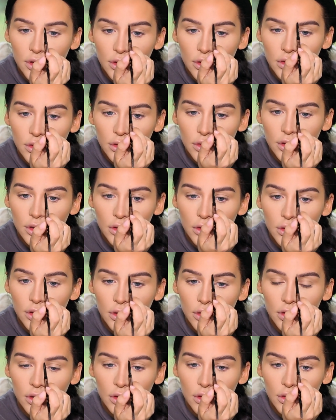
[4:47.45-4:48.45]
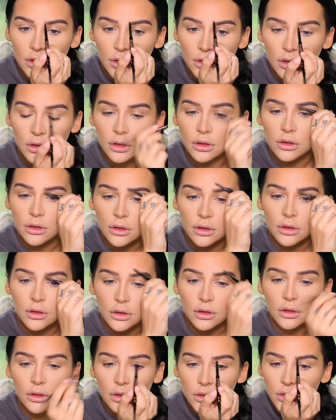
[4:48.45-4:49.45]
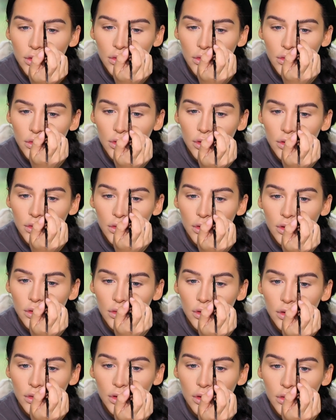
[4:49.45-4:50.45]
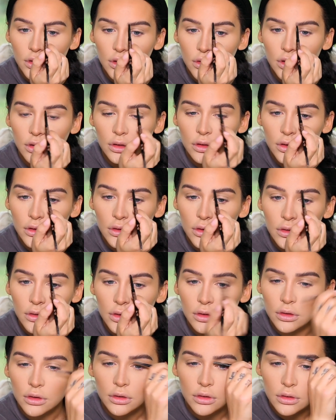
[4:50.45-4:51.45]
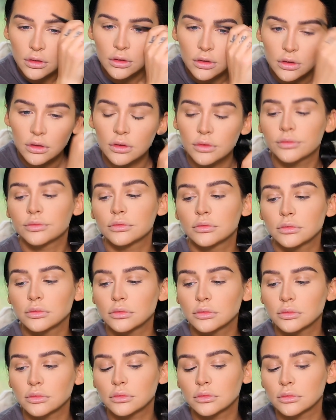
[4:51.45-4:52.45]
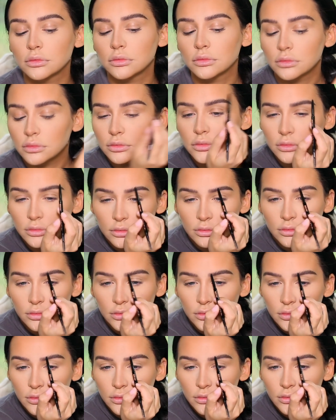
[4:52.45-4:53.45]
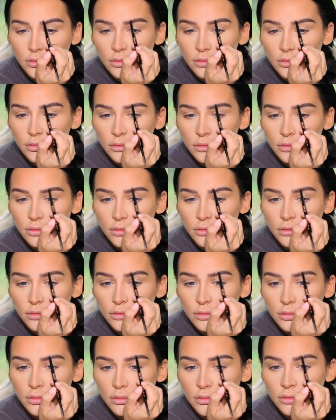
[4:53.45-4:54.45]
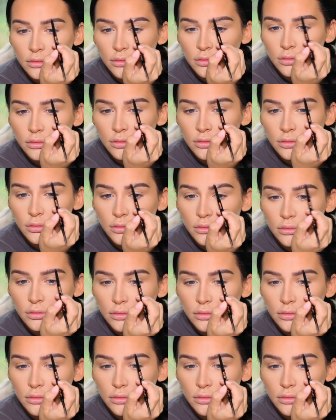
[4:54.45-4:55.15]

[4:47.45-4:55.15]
No one is speaking in this clip.